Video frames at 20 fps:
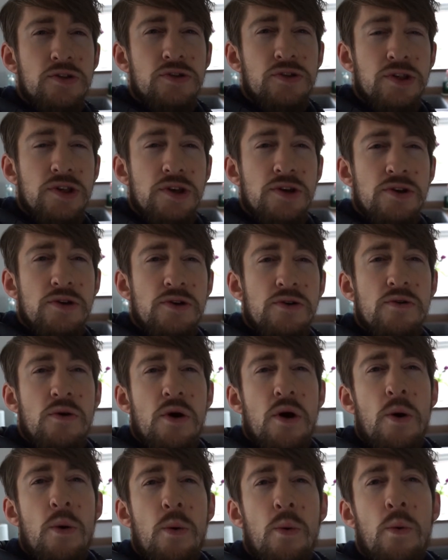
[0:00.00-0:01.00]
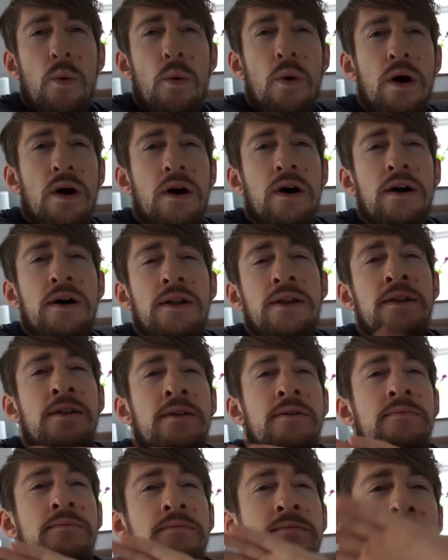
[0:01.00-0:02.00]
2,
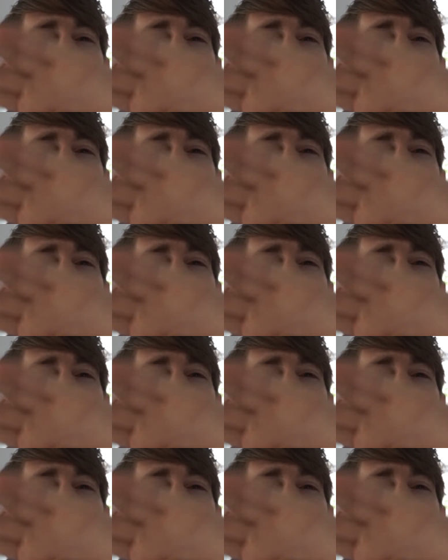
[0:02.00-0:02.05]
1.